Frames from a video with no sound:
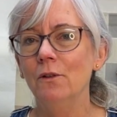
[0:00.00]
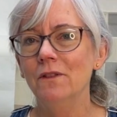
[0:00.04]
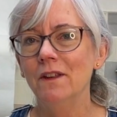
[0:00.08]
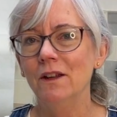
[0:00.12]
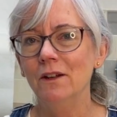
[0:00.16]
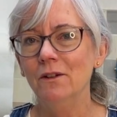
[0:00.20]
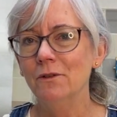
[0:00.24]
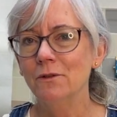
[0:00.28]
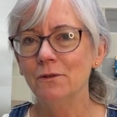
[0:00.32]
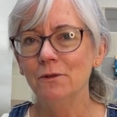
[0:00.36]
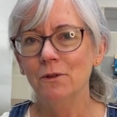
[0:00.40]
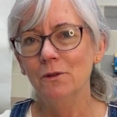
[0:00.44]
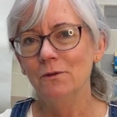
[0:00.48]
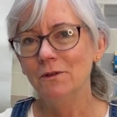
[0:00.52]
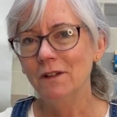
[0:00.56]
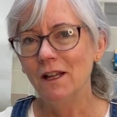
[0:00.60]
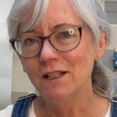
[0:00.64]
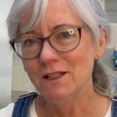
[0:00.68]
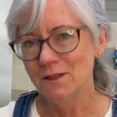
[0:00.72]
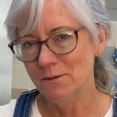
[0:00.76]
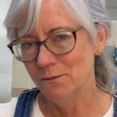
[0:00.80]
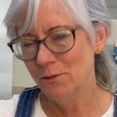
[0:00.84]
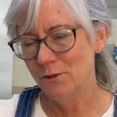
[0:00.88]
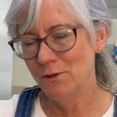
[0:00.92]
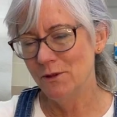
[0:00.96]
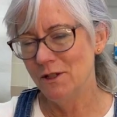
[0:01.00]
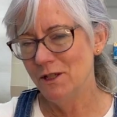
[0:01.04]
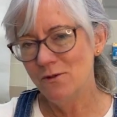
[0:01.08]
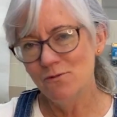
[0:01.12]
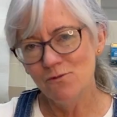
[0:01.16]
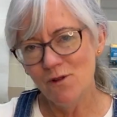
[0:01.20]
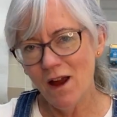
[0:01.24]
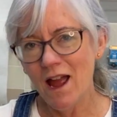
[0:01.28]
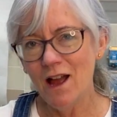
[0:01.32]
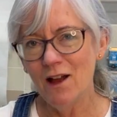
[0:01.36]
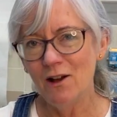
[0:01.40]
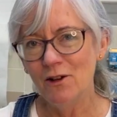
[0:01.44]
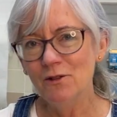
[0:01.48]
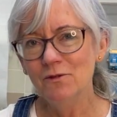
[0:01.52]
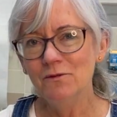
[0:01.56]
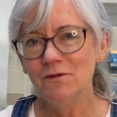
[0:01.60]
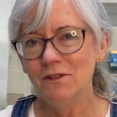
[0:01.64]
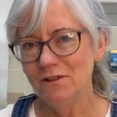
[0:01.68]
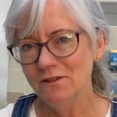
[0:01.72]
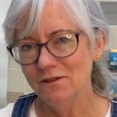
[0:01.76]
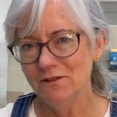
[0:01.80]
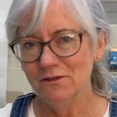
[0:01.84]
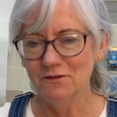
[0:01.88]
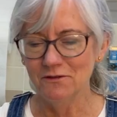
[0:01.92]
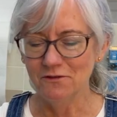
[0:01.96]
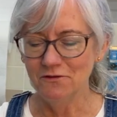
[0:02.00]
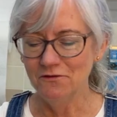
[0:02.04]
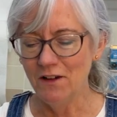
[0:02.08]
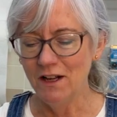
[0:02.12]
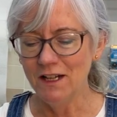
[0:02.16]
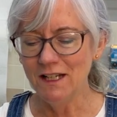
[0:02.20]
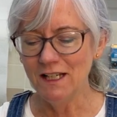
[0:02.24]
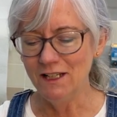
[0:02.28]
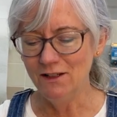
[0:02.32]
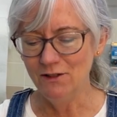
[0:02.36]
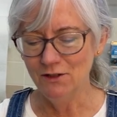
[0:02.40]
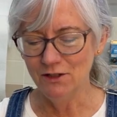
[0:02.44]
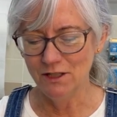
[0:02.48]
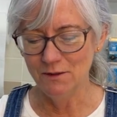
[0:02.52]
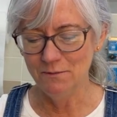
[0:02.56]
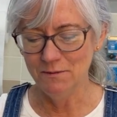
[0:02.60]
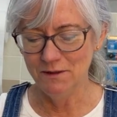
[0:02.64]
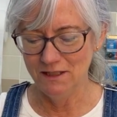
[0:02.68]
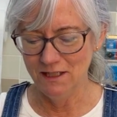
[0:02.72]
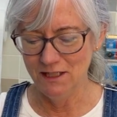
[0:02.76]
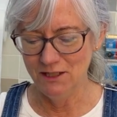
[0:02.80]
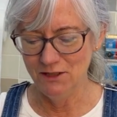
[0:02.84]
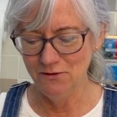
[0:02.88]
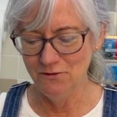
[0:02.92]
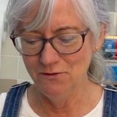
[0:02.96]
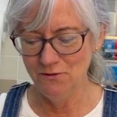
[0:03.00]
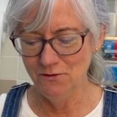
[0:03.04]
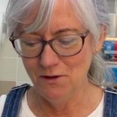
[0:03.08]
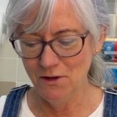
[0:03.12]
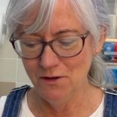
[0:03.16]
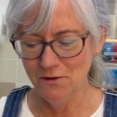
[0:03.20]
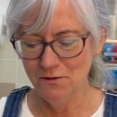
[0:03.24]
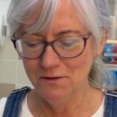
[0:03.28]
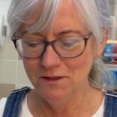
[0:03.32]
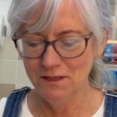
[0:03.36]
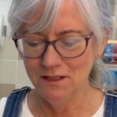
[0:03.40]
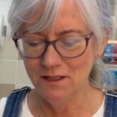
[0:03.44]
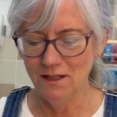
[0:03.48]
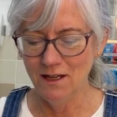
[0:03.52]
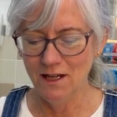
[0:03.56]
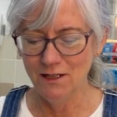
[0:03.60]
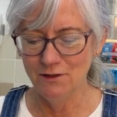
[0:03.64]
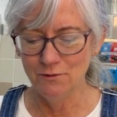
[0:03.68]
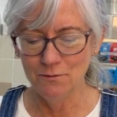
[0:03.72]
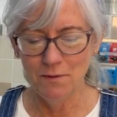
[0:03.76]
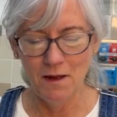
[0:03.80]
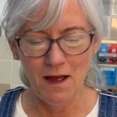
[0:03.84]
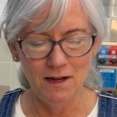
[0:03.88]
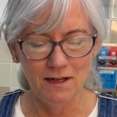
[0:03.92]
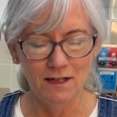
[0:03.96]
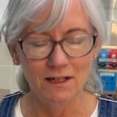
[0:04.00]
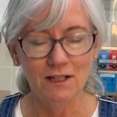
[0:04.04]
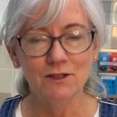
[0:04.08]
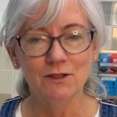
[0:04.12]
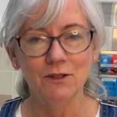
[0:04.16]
They don't grow nice and pretty round. They're a little funky looking, but they do grow in the hydroponics,